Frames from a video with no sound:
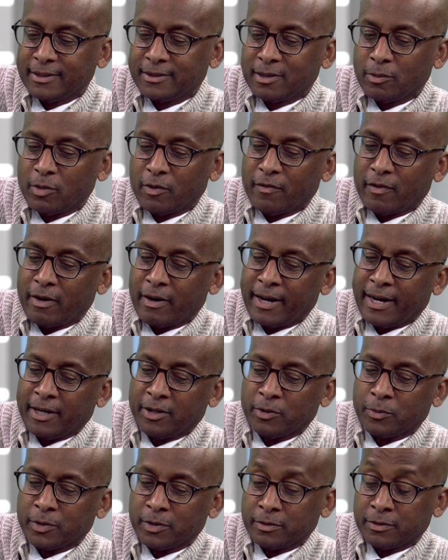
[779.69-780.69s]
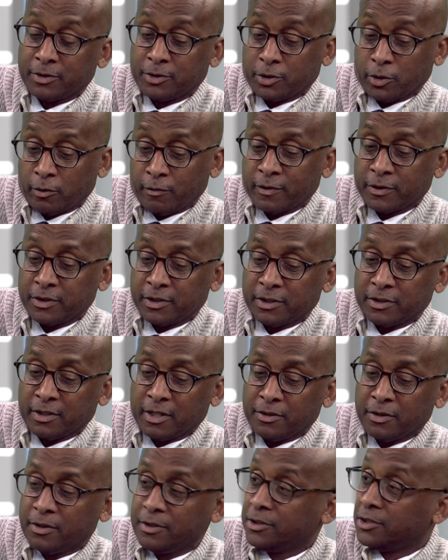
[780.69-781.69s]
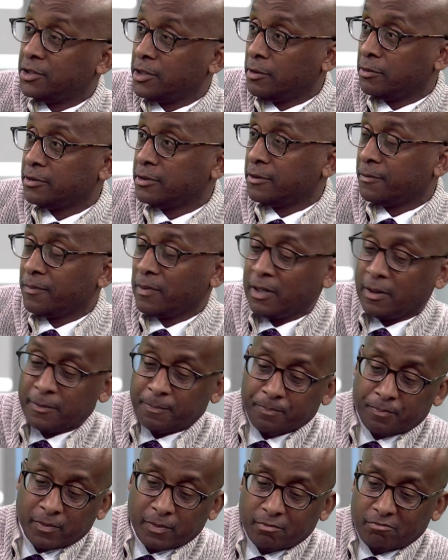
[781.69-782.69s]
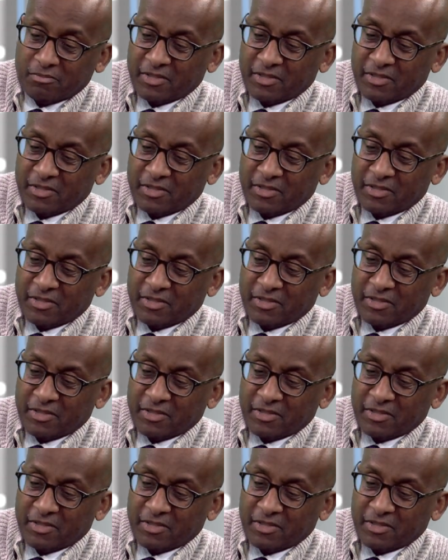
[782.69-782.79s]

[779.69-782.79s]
some of our animal services under the shelter. Um, mm -hmm.